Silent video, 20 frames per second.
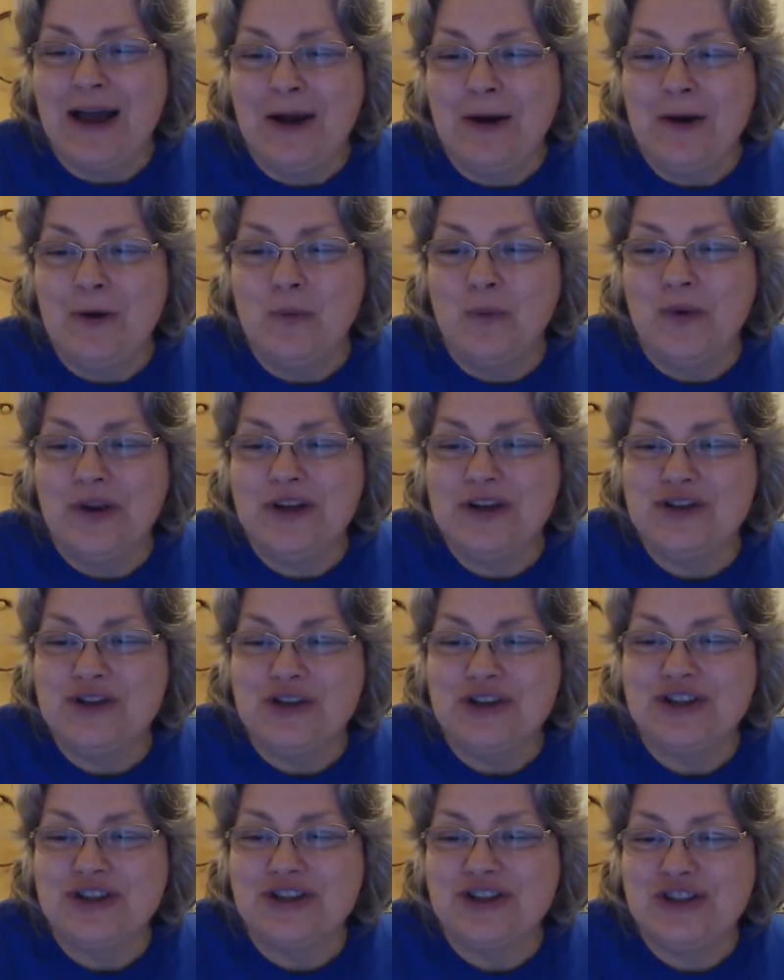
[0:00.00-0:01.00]
We just
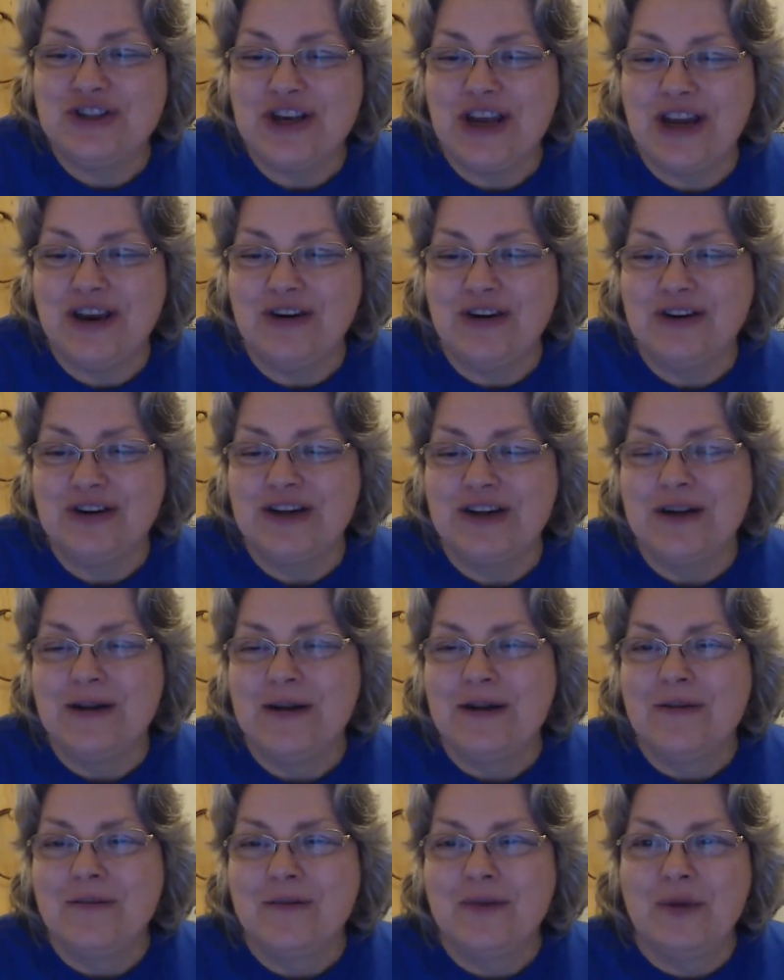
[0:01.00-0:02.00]
shared
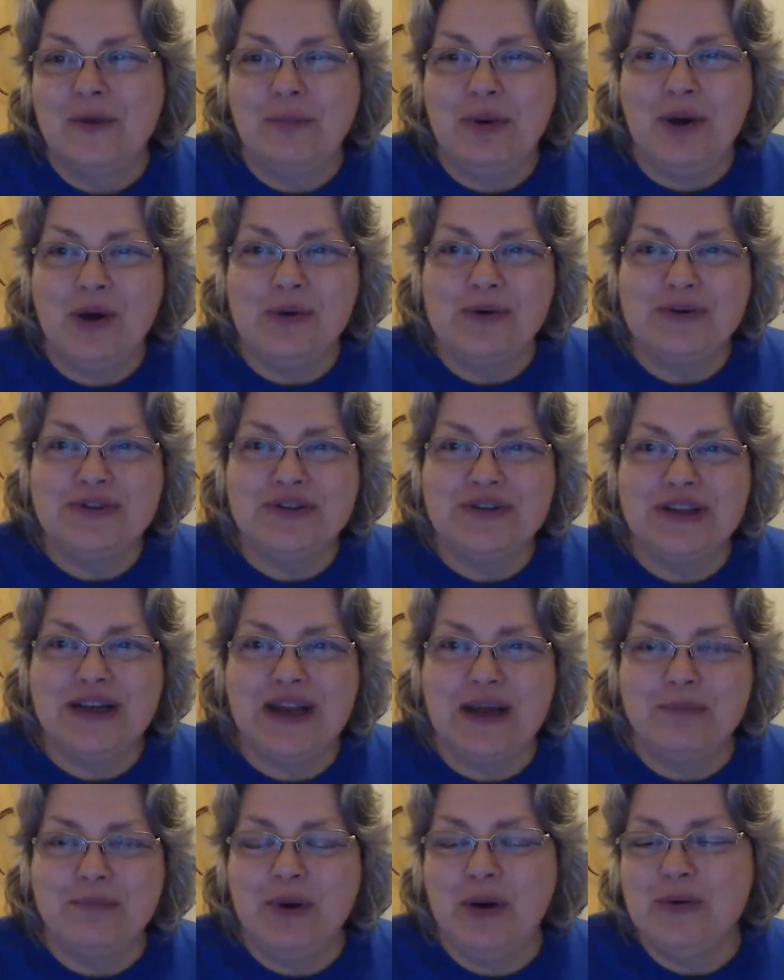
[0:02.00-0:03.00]
the post that I
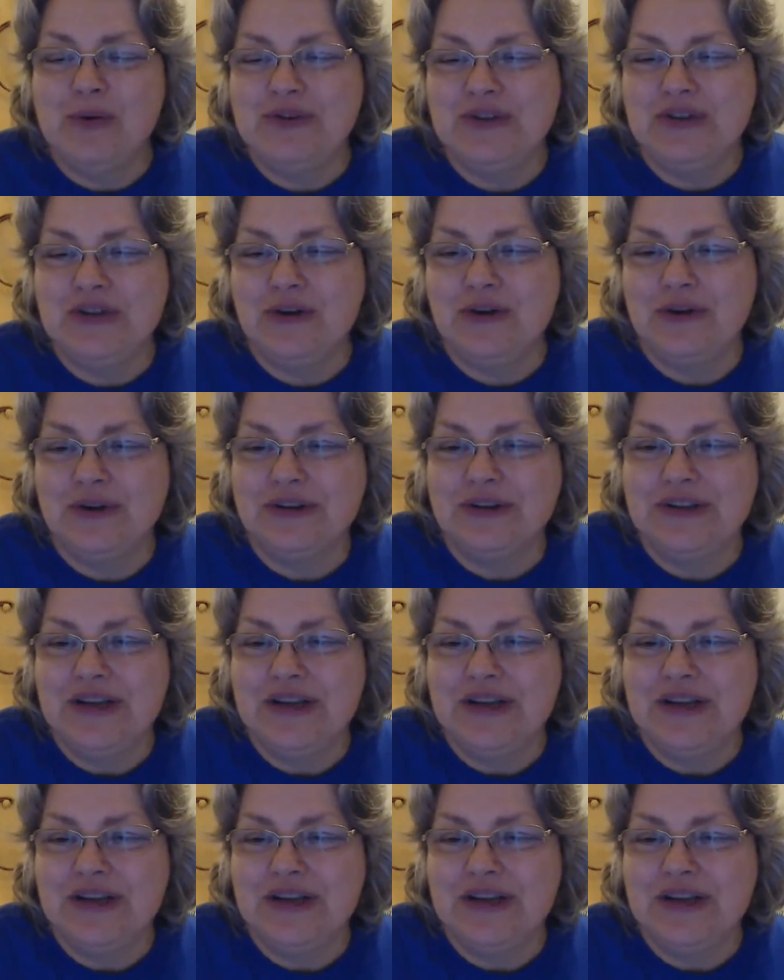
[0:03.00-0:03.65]
posted on